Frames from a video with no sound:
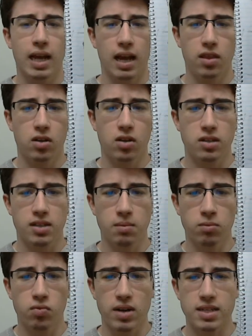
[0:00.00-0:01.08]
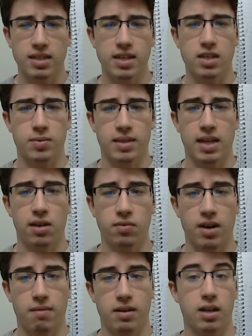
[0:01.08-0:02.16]
And there's some great scenes with
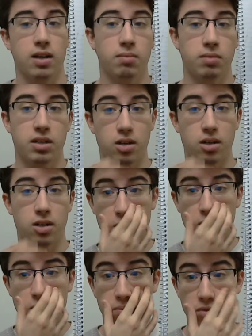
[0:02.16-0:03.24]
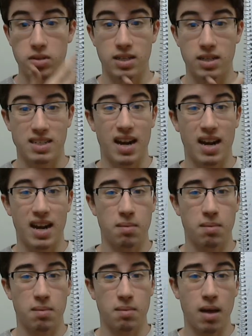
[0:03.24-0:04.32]
Alfred having to come to terms with Bruce deciding that
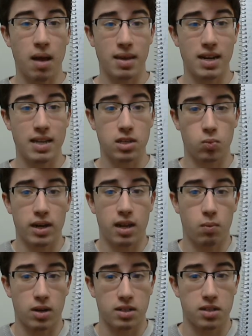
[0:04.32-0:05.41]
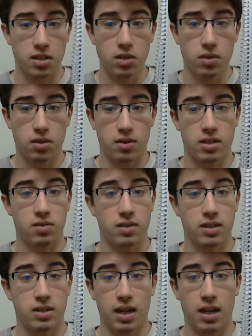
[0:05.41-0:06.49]
being Batman is what he wants to do with the rest of
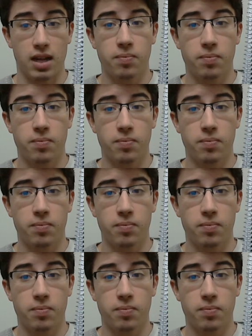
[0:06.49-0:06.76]
his life.